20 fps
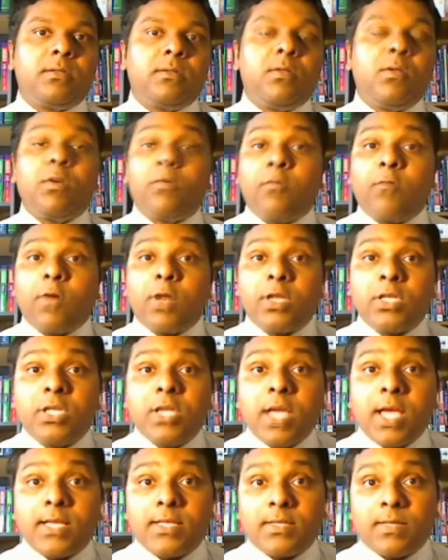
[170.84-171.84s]
Look for
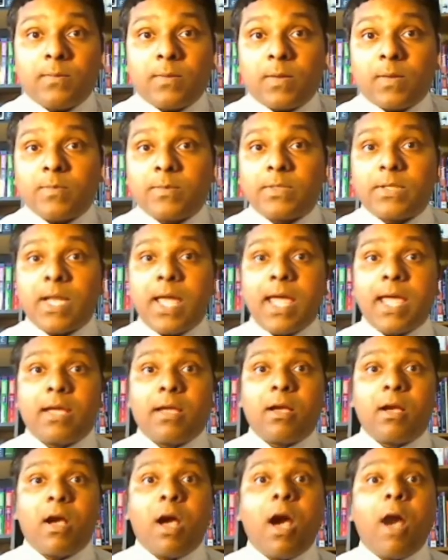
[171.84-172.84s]
GI symptoms
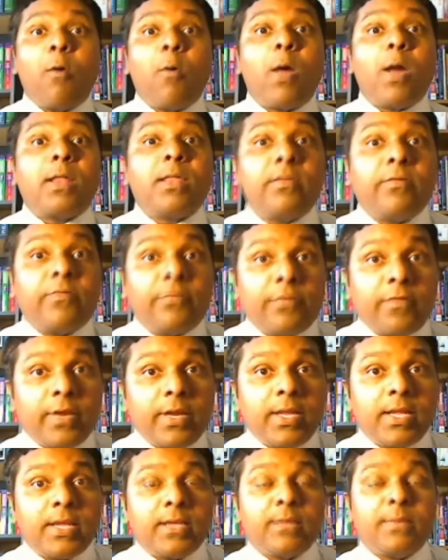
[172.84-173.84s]
like uh, how are they
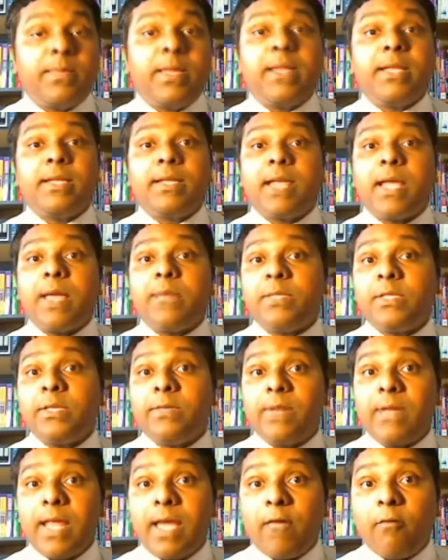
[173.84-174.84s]
feeding. Many times they
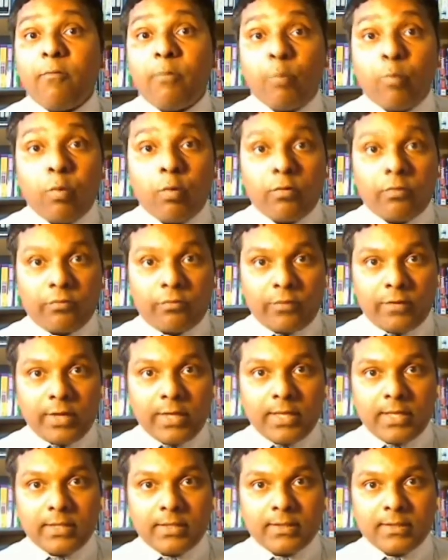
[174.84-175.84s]
will have poor
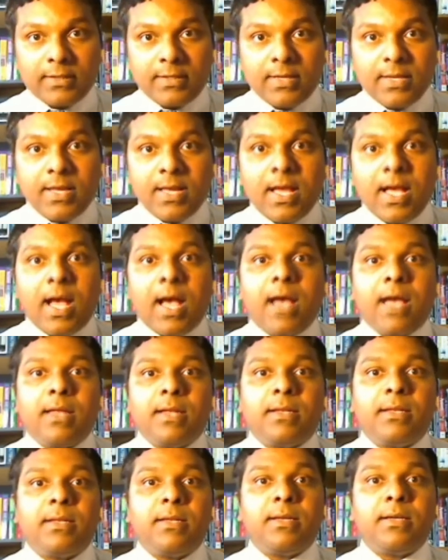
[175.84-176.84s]
feeding
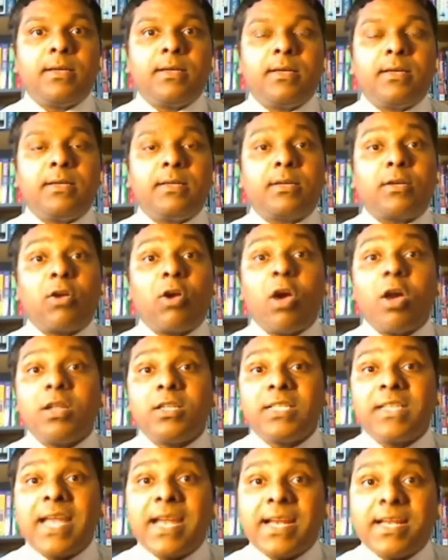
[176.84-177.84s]
and uh,
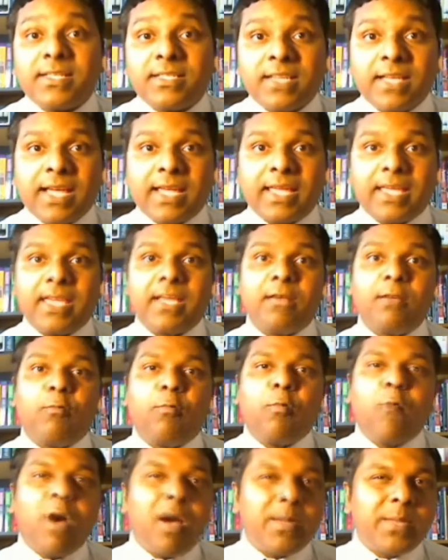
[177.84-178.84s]
constant sucking,
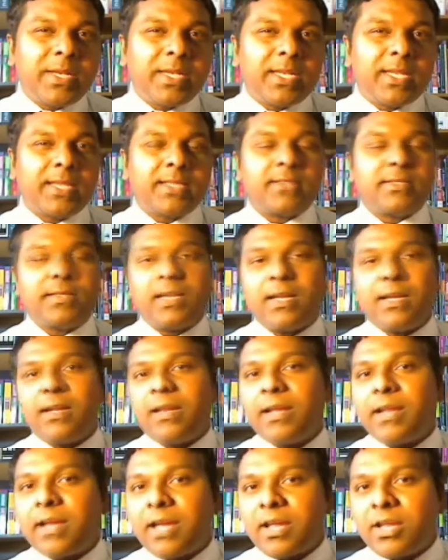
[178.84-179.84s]
vomitings and
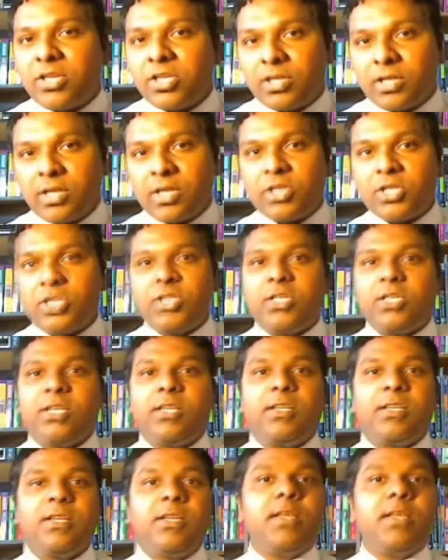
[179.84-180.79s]
regurgitation.